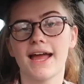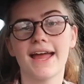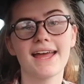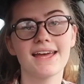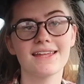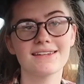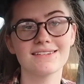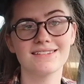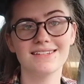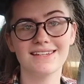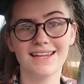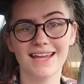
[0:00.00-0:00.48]

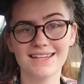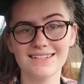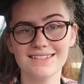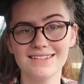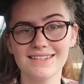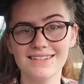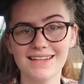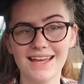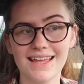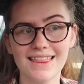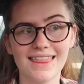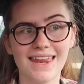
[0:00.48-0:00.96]
And today's
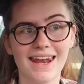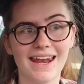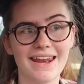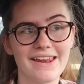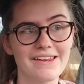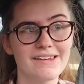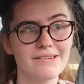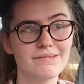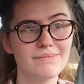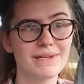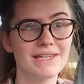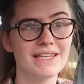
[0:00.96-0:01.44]
the day that I
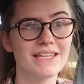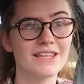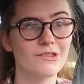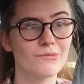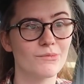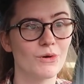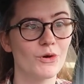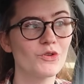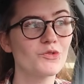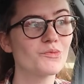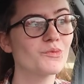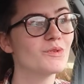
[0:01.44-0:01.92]
need to be the
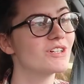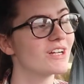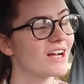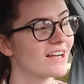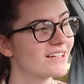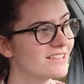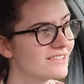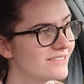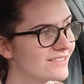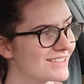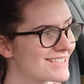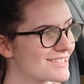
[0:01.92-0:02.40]
most
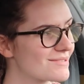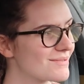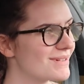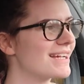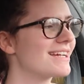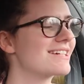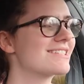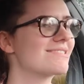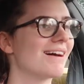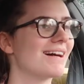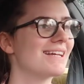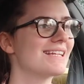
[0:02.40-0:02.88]
productive this
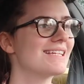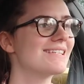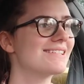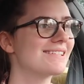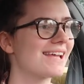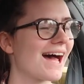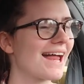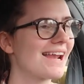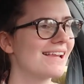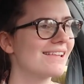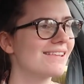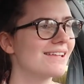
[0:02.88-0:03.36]
week. So I
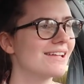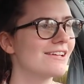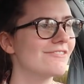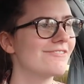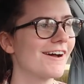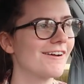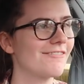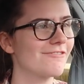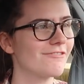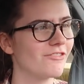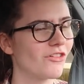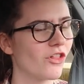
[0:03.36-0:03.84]
decided if
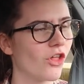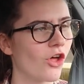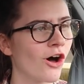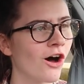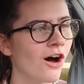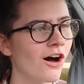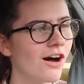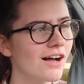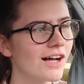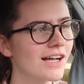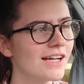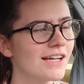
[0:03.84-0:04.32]
I
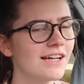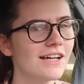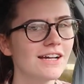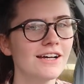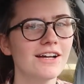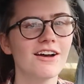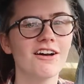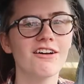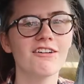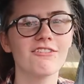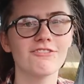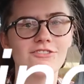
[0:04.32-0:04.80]
vlog,
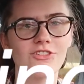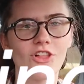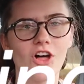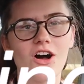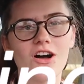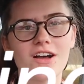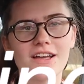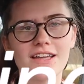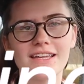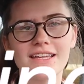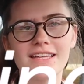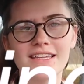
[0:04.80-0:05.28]

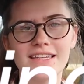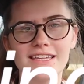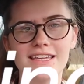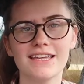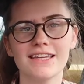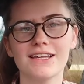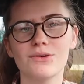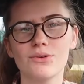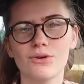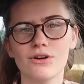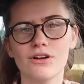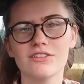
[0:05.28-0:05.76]
vlogging
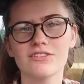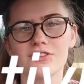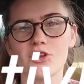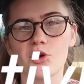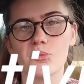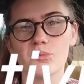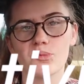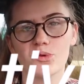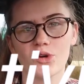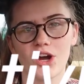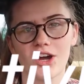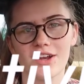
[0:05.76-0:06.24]
equals
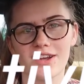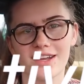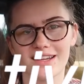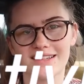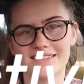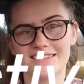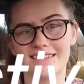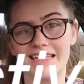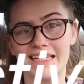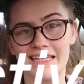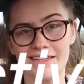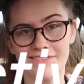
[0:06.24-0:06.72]

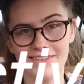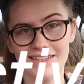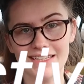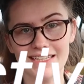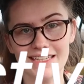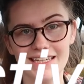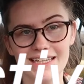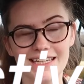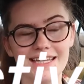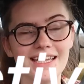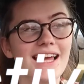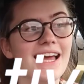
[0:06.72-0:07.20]

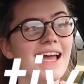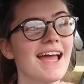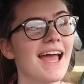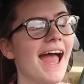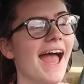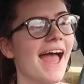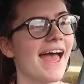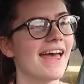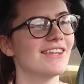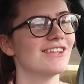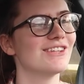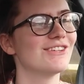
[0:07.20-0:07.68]
productivity.
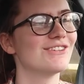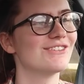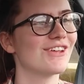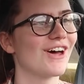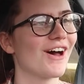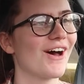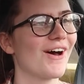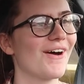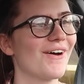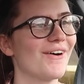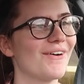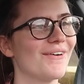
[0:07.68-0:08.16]
And
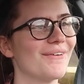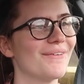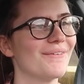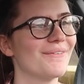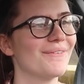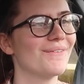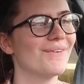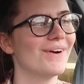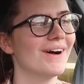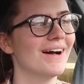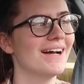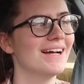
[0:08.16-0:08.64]

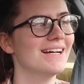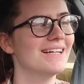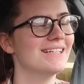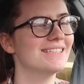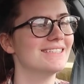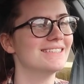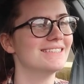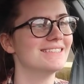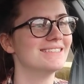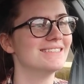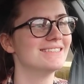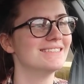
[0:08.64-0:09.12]
so,
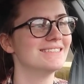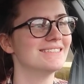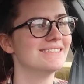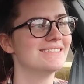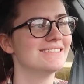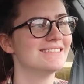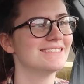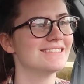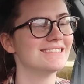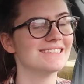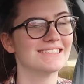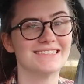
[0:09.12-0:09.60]

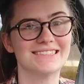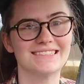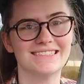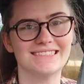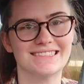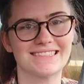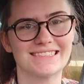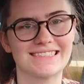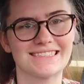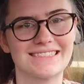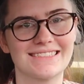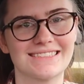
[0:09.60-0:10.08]

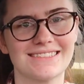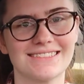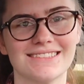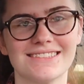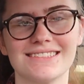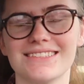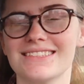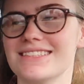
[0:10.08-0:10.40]
yeah.